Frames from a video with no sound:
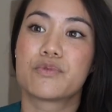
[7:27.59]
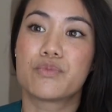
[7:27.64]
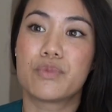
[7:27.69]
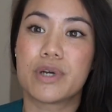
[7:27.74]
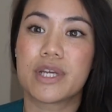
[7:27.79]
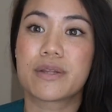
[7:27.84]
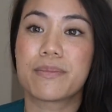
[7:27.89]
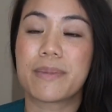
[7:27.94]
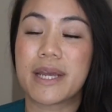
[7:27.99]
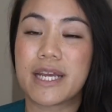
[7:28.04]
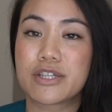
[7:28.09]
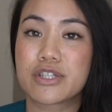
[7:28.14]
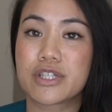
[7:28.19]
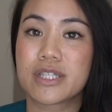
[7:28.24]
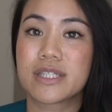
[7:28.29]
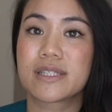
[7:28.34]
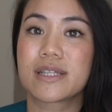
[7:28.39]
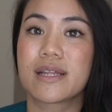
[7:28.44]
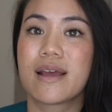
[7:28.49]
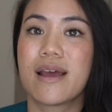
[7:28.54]
with
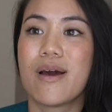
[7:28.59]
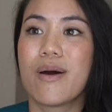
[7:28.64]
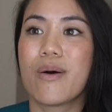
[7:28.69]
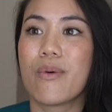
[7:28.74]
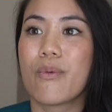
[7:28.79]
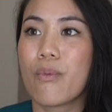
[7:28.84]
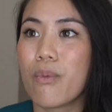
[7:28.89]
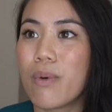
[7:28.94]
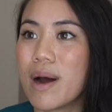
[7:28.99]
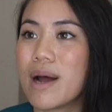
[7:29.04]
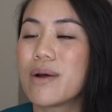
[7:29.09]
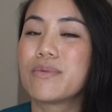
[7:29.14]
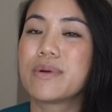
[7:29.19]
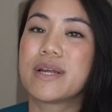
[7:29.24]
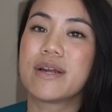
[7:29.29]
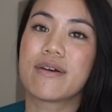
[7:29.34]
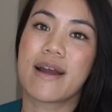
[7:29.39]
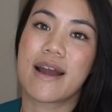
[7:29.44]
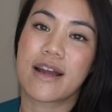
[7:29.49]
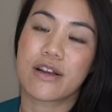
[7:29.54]
patients what
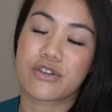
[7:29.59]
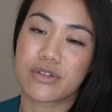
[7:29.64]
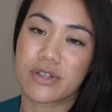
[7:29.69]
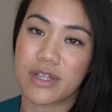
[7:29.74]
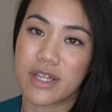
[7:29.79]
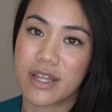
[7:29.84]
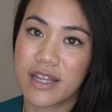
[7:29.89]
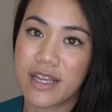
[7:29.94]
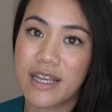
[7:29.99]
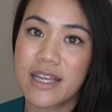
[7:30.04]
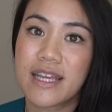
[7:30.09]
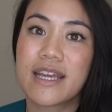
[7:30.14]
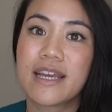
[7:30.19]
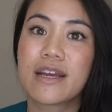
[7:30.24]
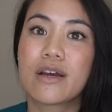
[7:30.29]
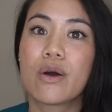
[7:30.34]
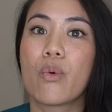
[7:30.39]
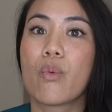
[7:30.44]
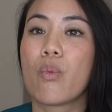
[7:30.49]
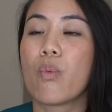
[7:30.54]
we are actually thinking,